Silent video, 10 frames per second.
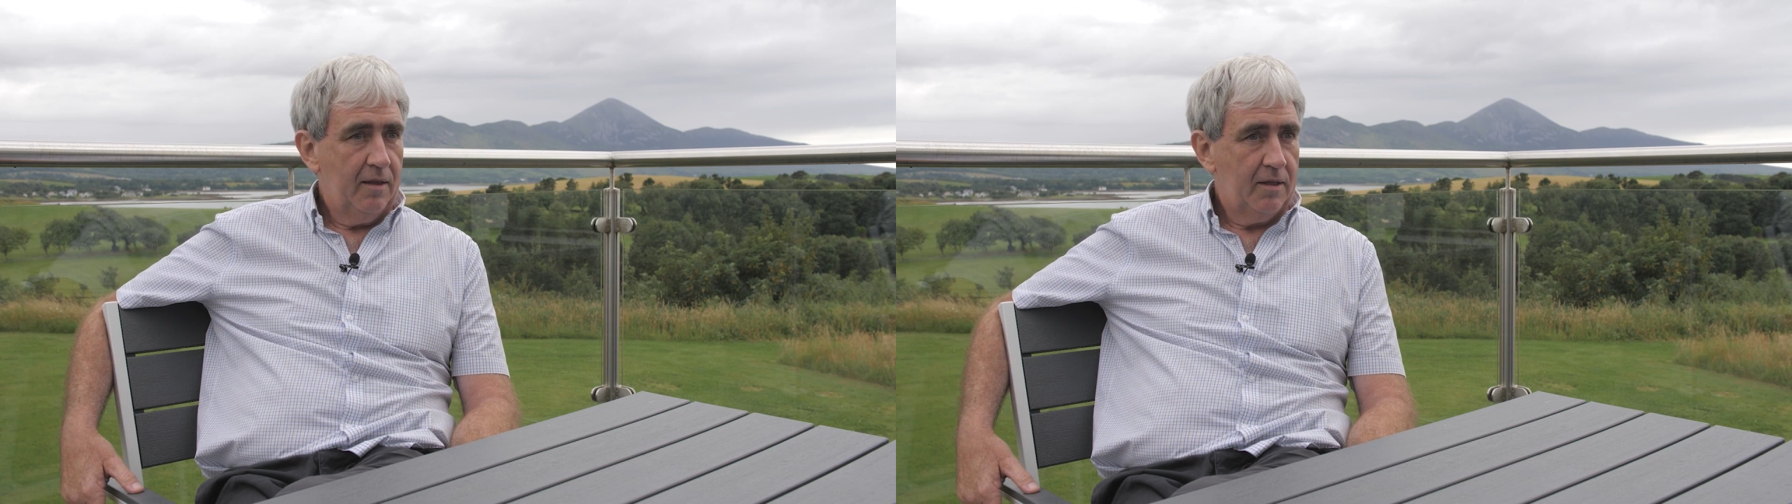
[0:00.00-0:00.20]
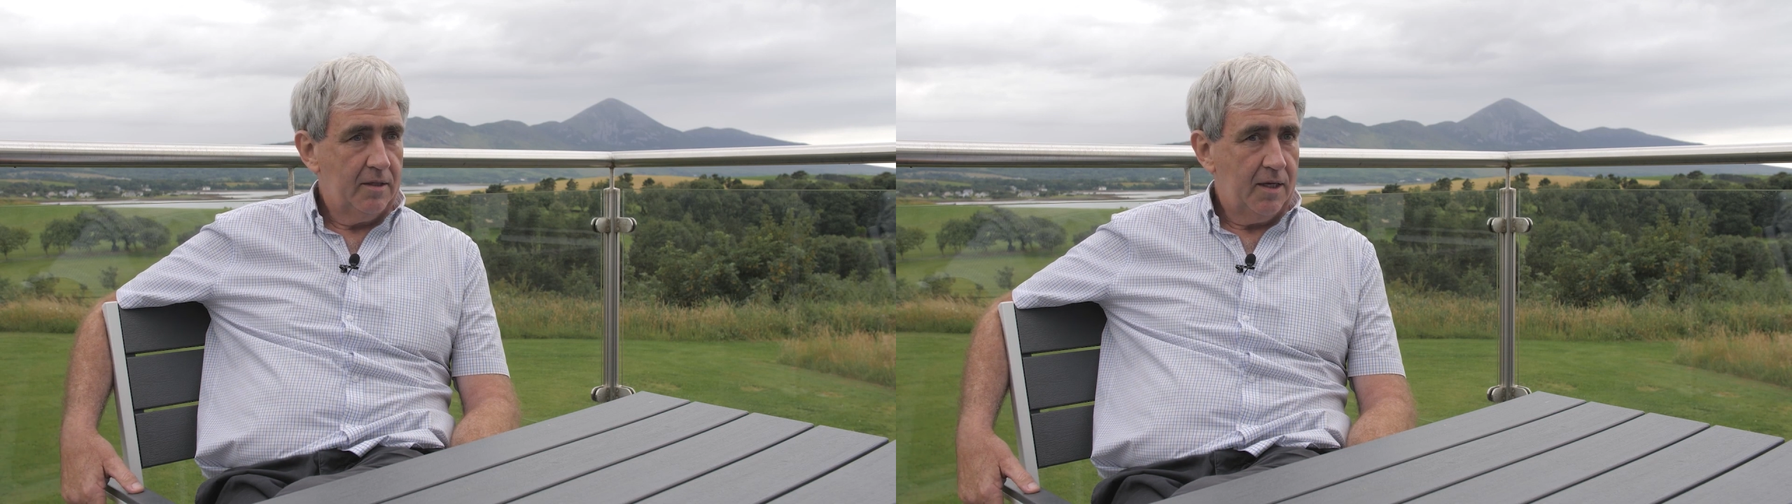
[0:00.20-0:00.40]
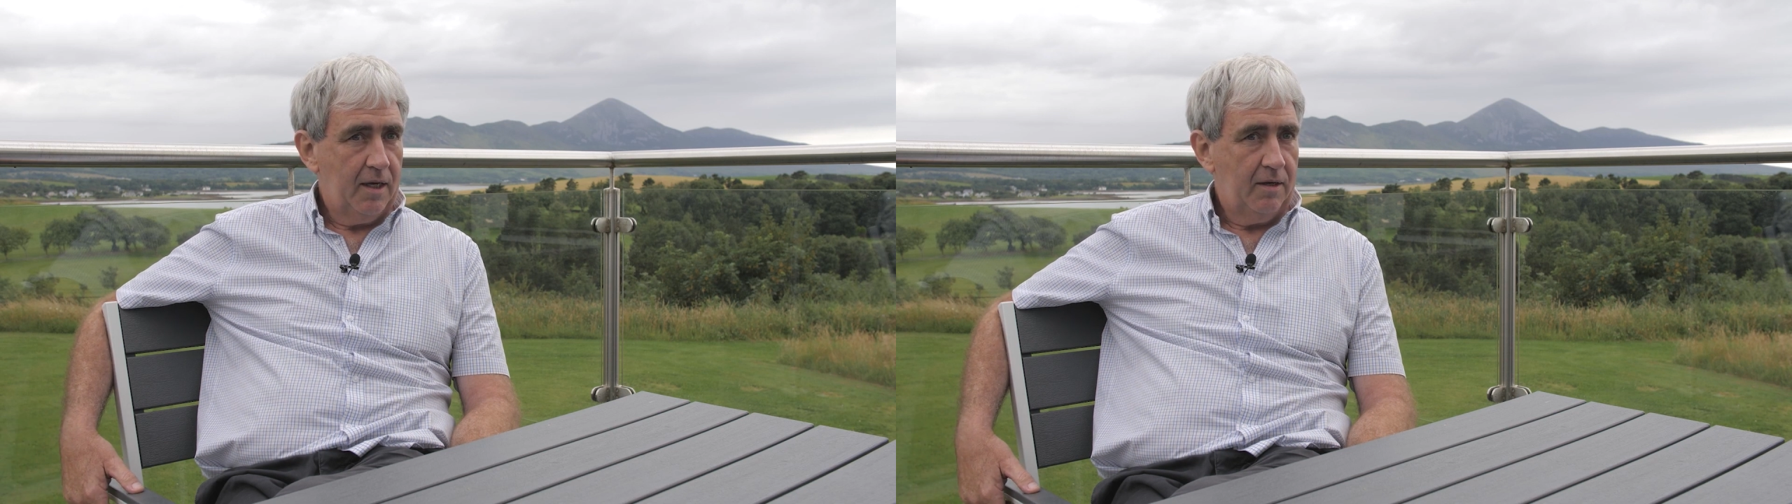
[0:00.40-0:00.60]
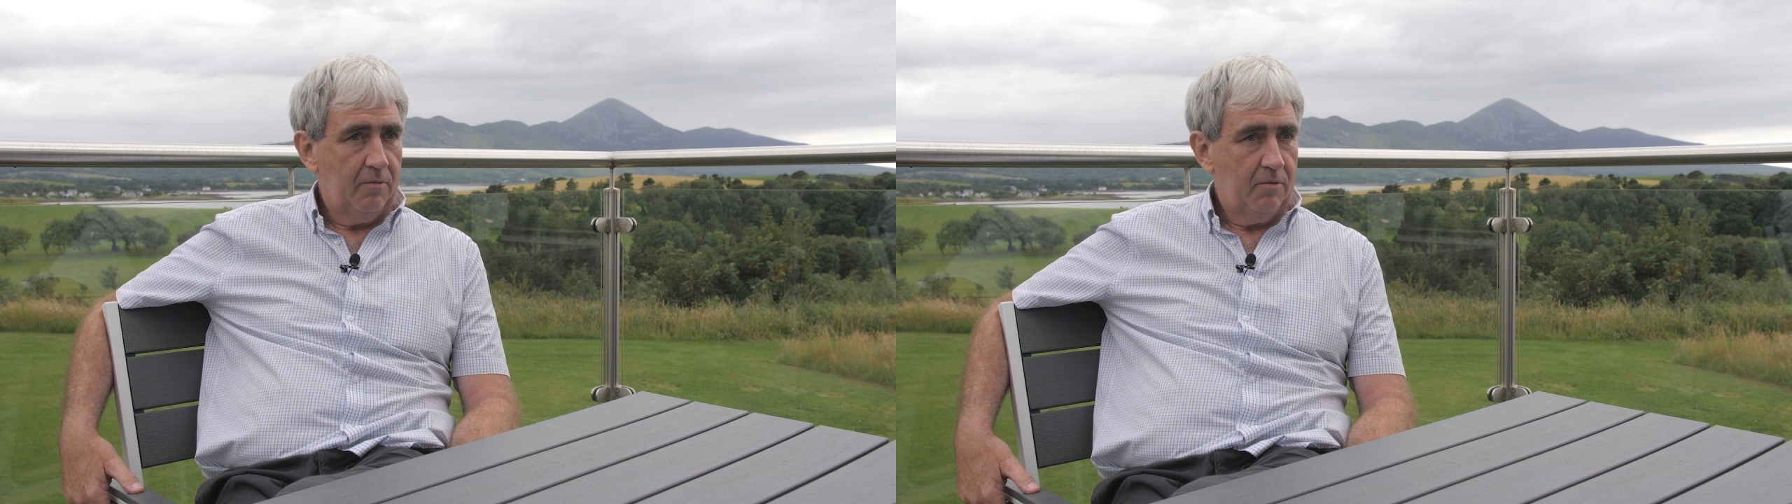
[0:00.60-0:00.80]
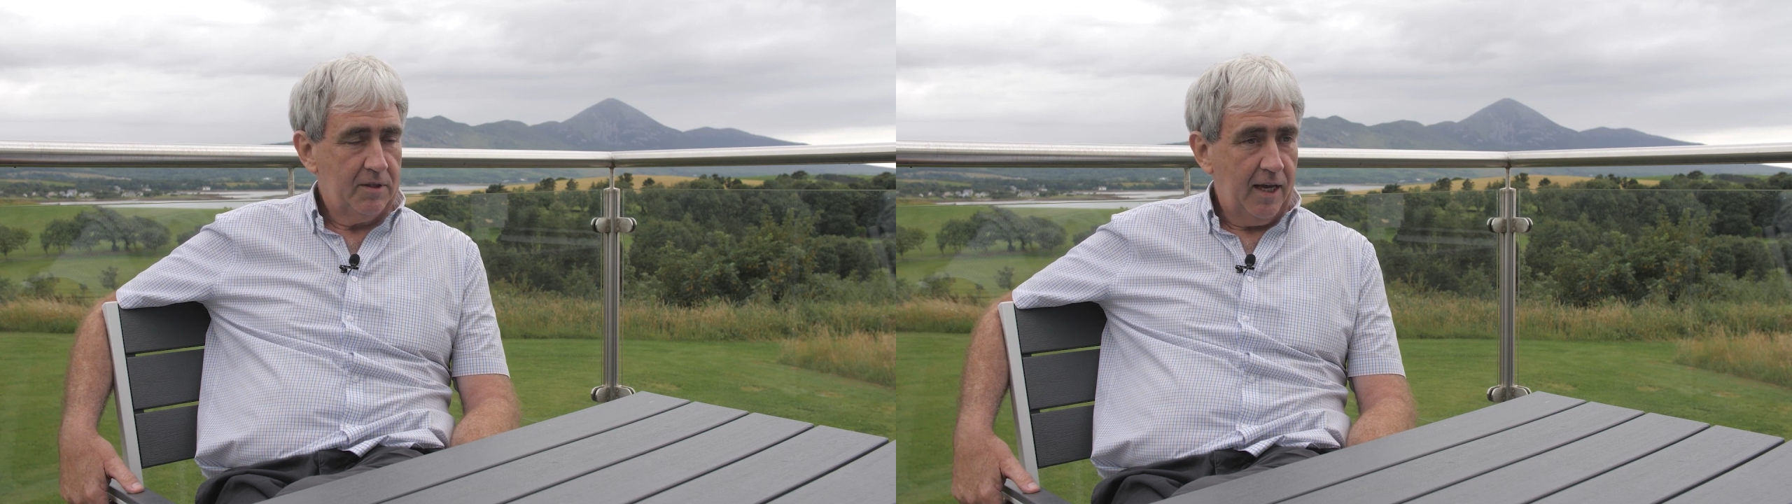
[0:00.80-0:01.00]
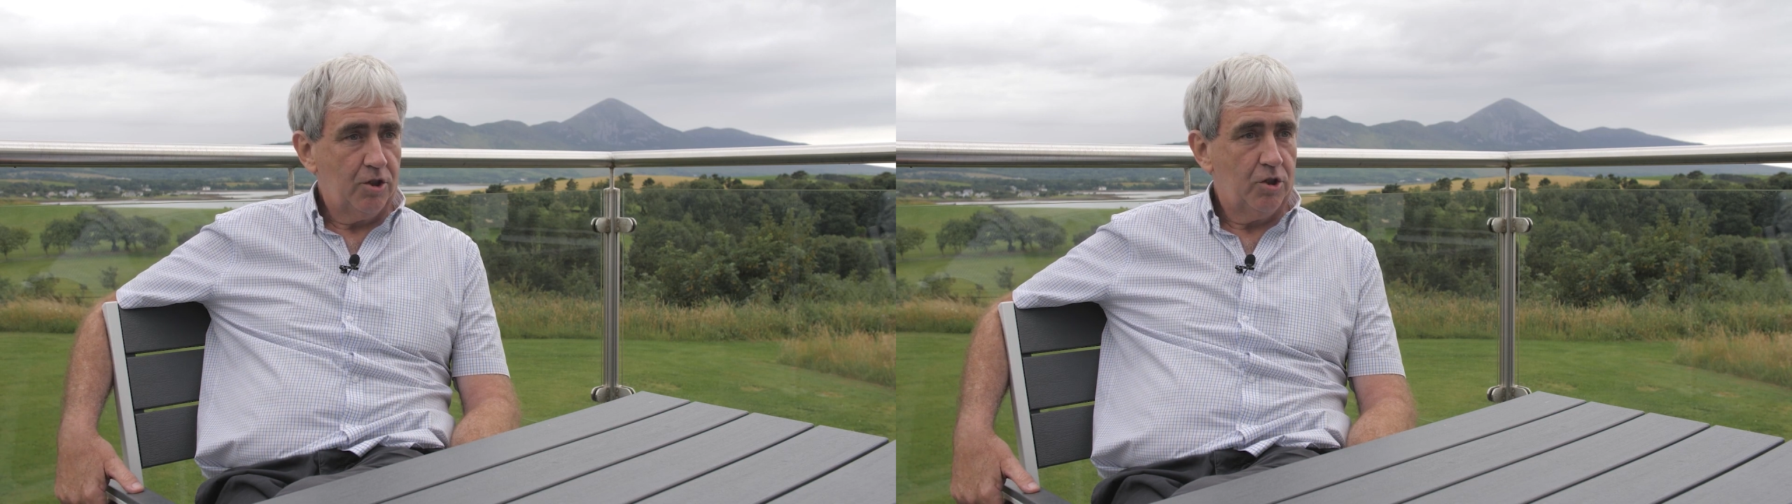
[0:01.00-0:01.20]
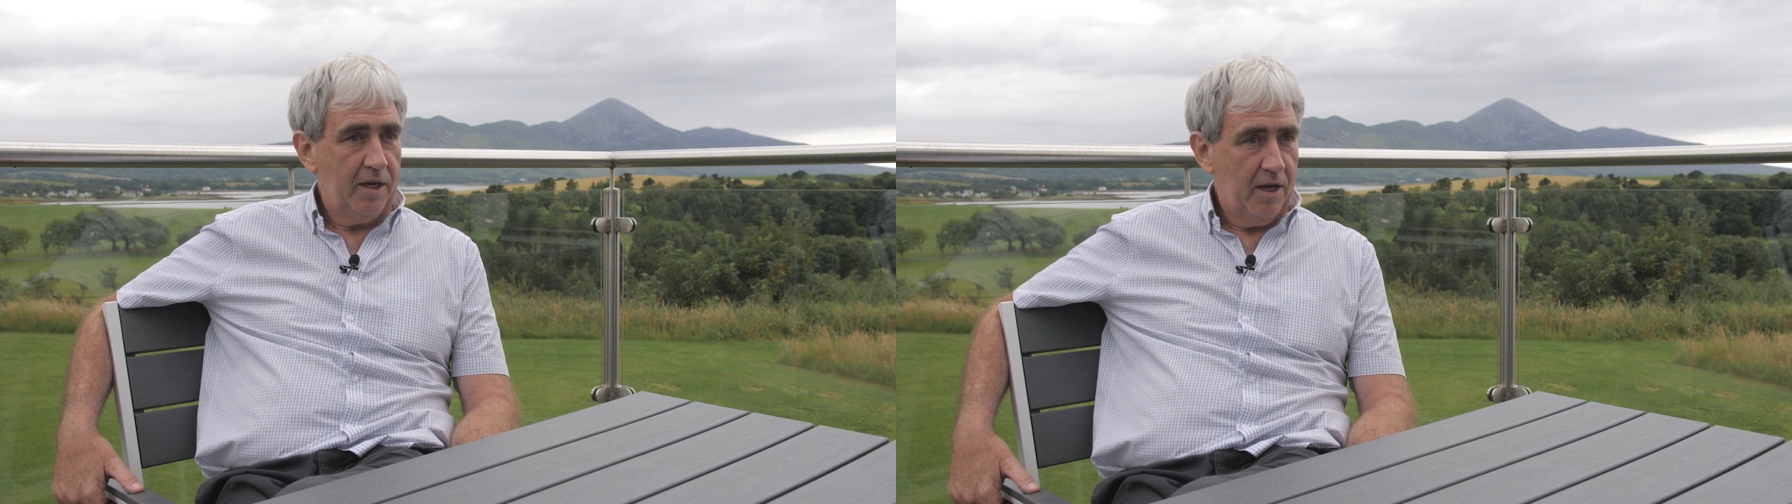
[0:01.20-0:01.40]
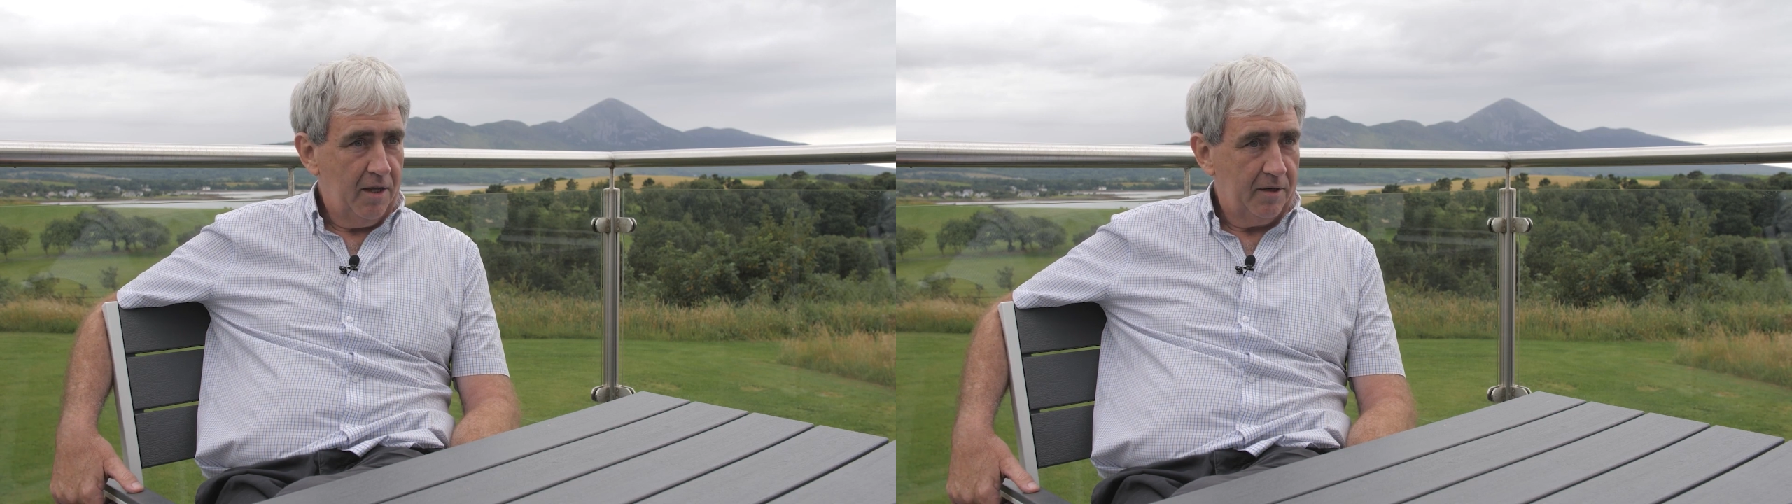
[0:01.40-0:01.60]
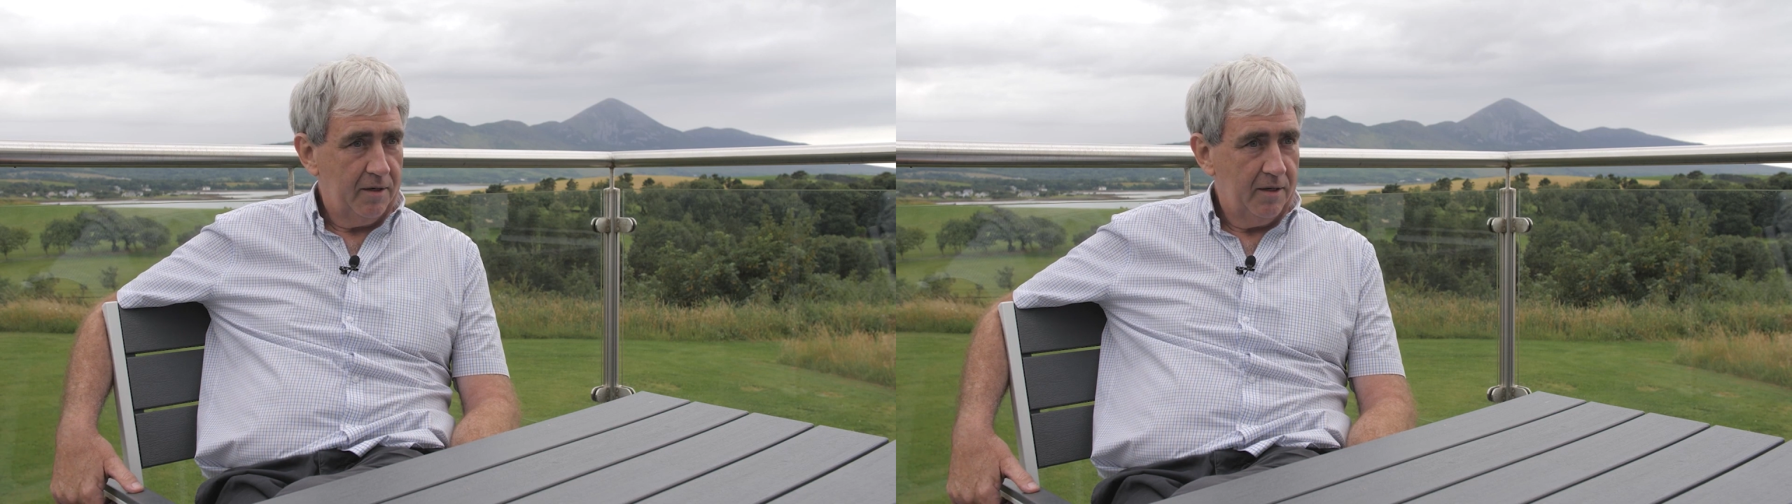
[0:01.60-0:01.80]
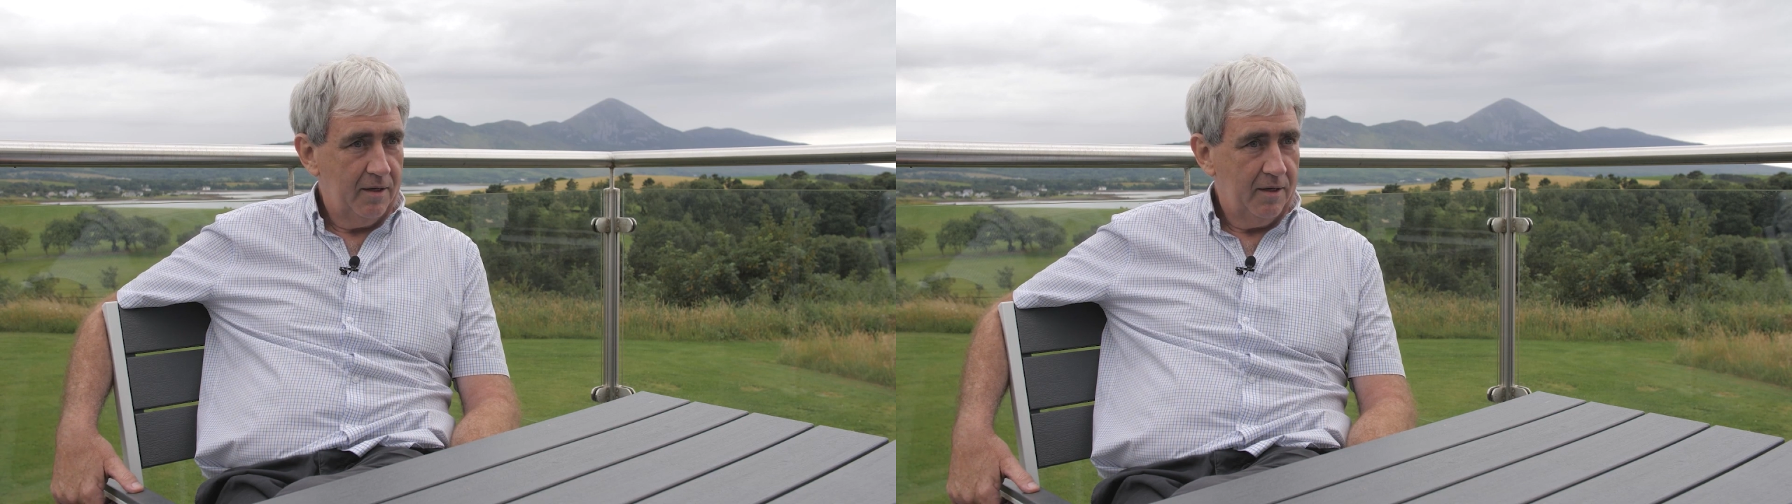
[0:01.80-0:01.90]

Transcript: that I was actually on.